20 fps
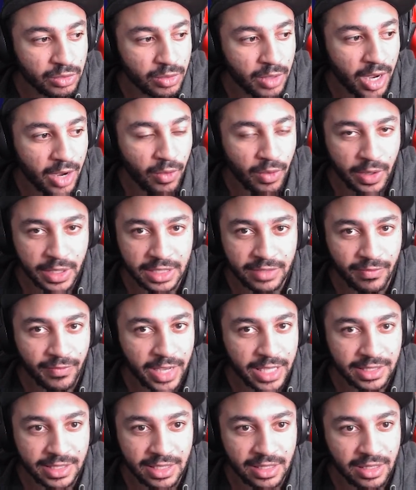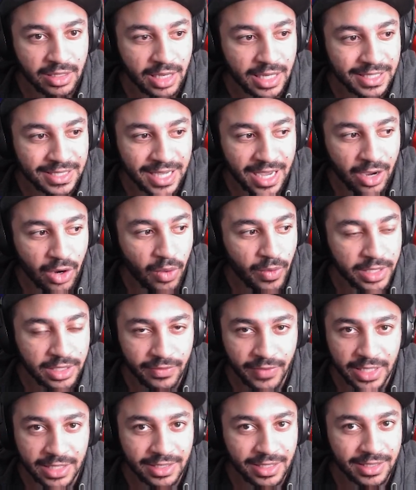I always invest in the attack. Always
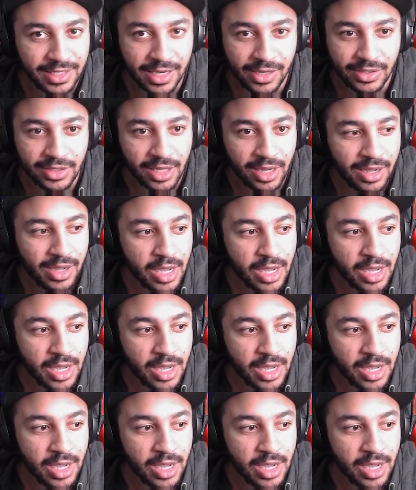invest in just because